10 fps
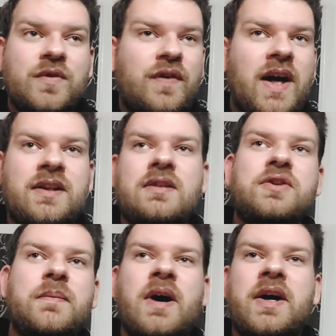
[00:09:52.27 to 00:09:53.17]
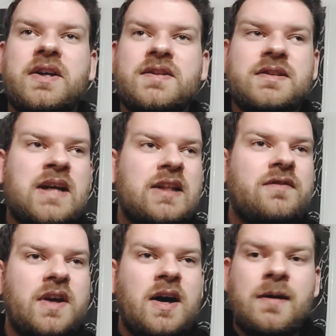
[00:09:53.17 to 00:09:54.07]
Final remarks.
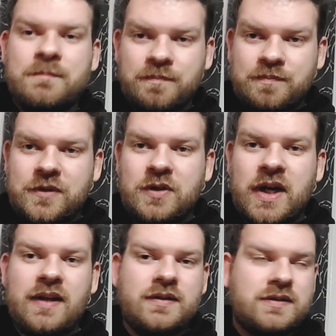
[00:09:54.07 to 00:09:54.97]
Latvia, great.